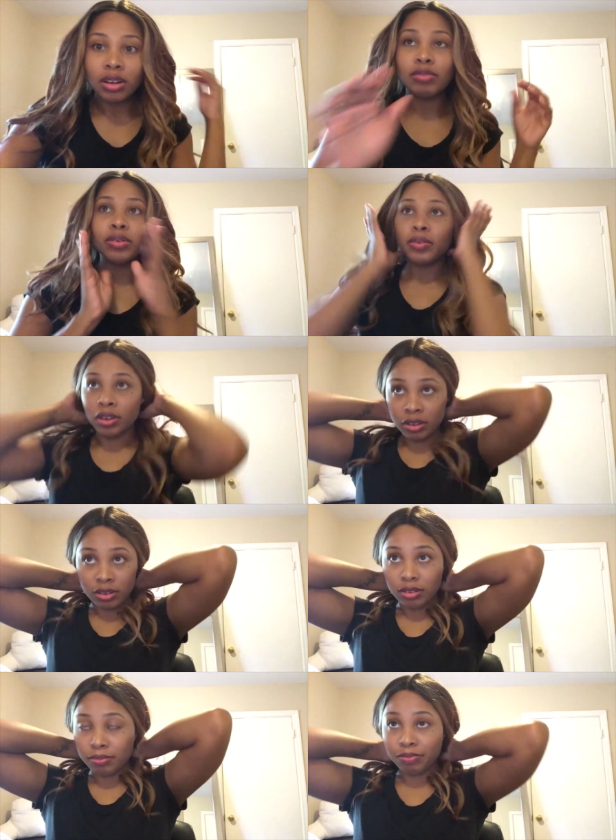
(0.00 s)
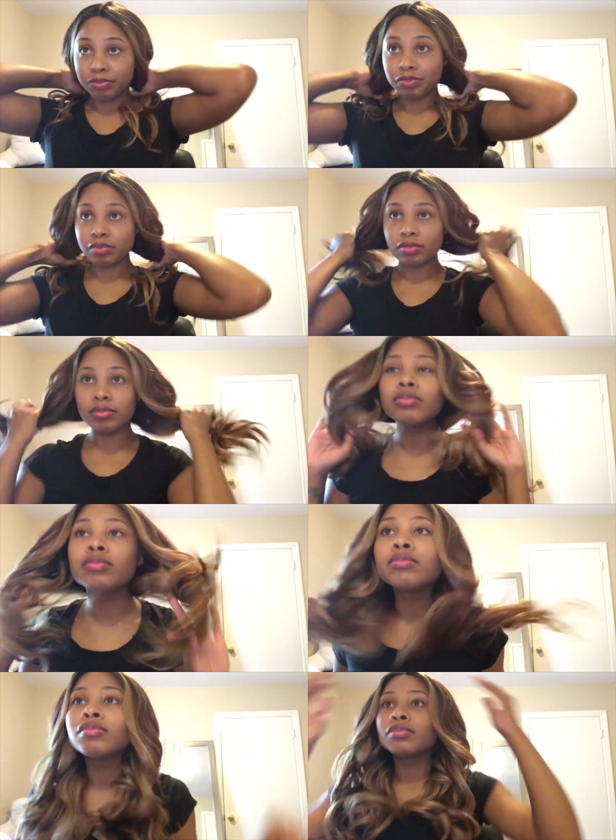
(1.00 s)
fix this though
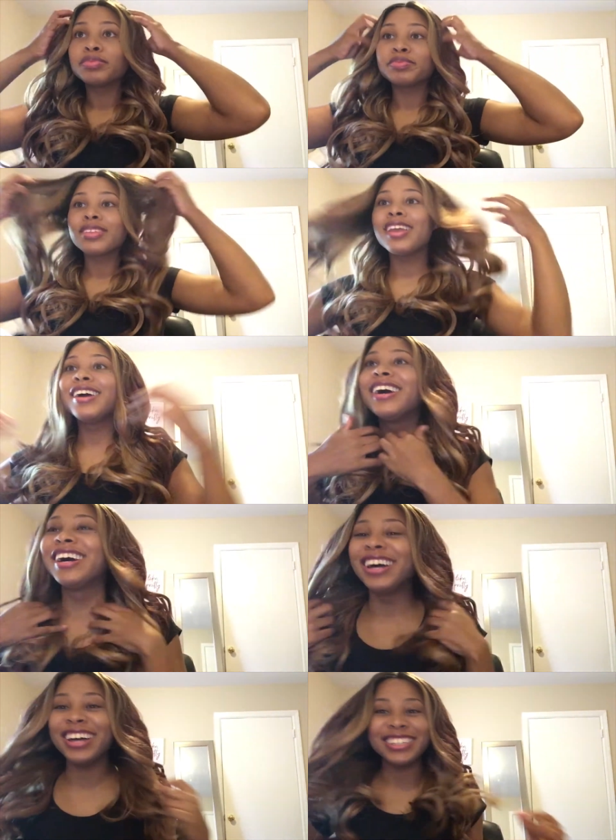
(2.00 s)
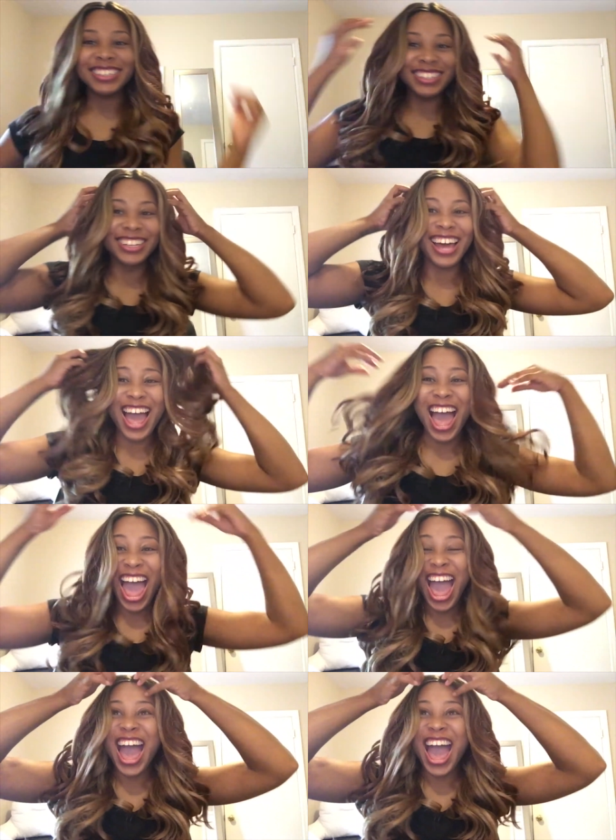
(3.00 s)
so we can fool everybody